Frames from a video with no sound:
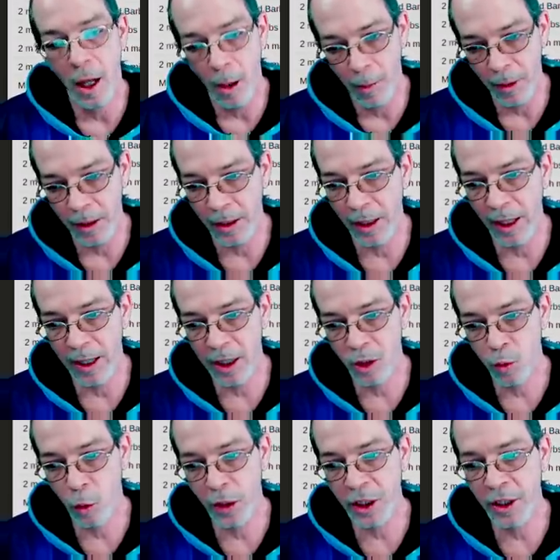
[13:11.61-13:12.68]
But it's
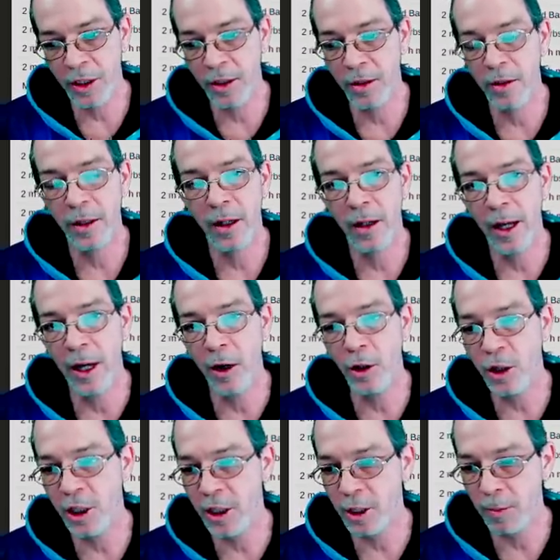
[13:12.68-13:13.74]
switching
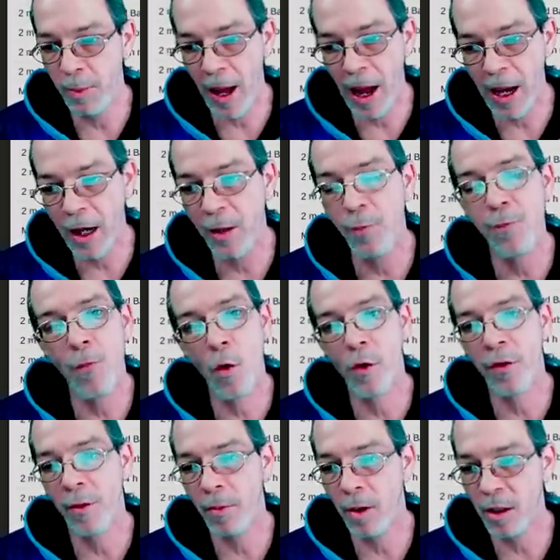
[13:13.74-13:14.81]
energies back and
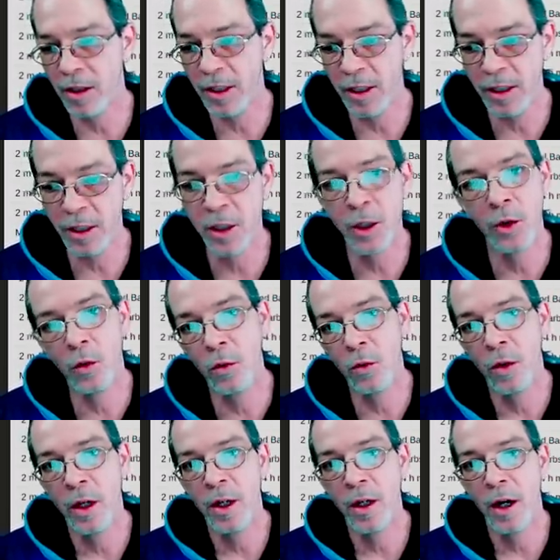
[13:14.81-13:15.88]
forth amongst these two
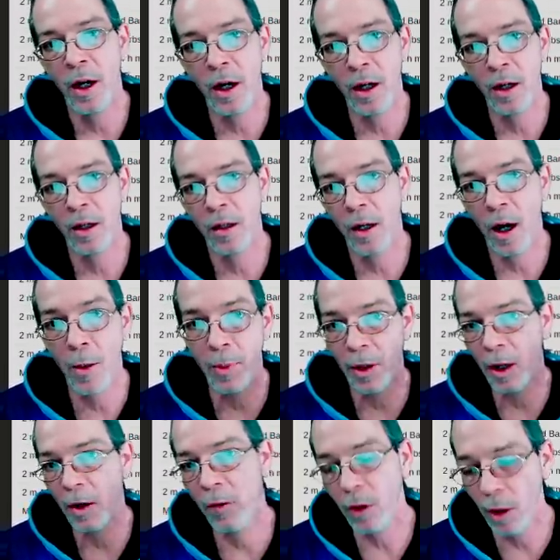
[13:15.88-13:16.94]
uh, upper
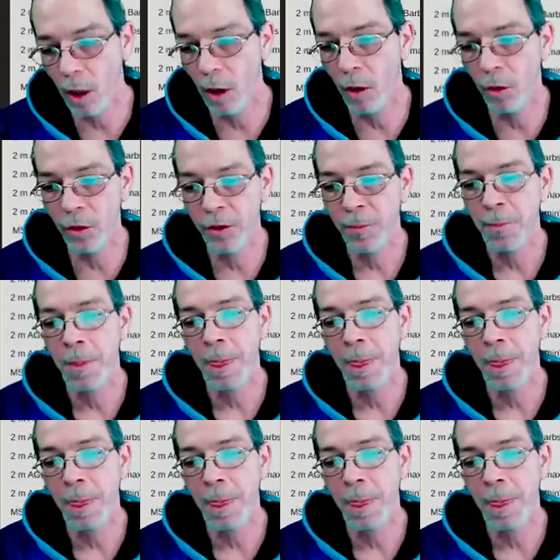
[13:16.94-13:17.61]
level lows.